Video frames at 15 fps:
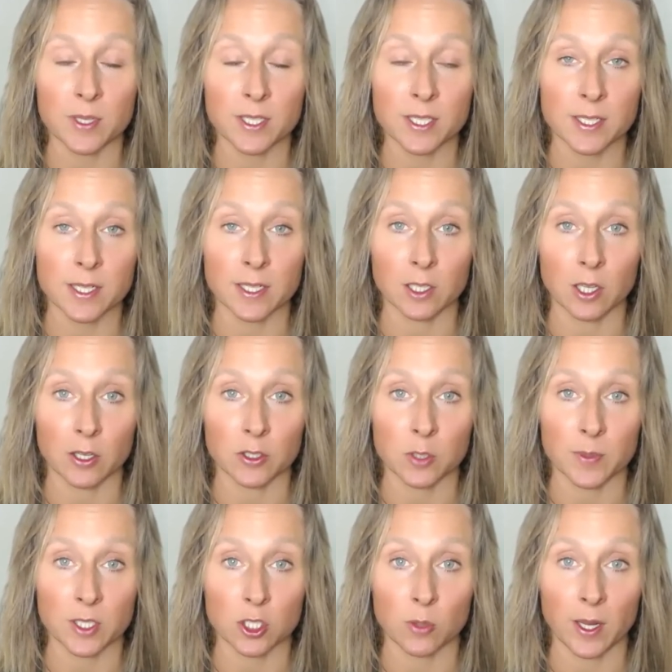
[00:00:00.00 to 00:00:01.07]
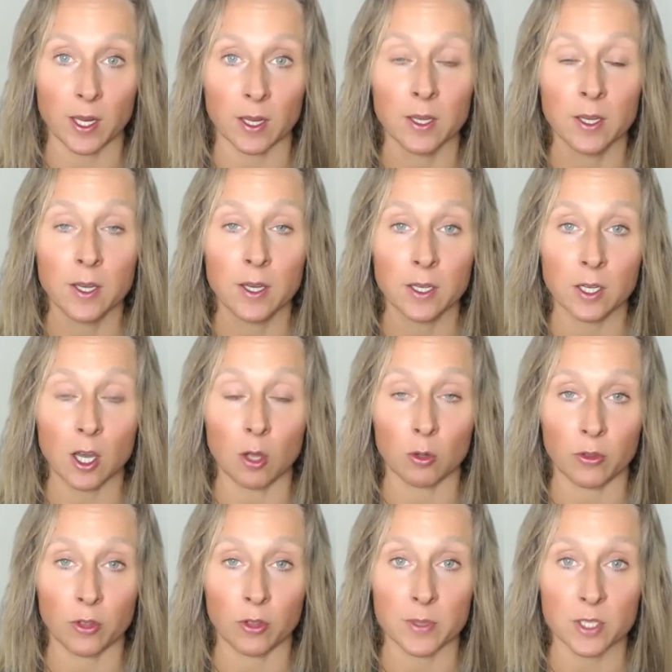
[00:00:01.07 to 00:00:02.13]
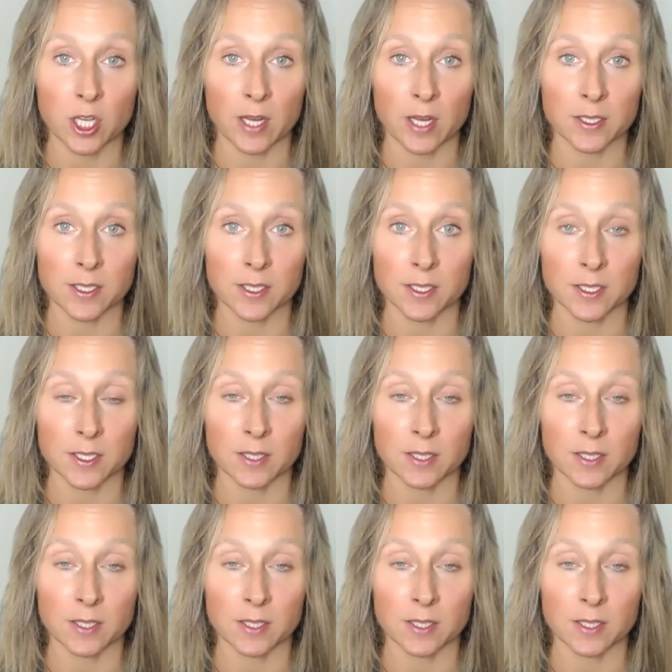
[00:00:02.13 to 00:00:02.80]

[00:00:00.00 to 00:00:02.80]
is still going to be doing cold thermogenesis.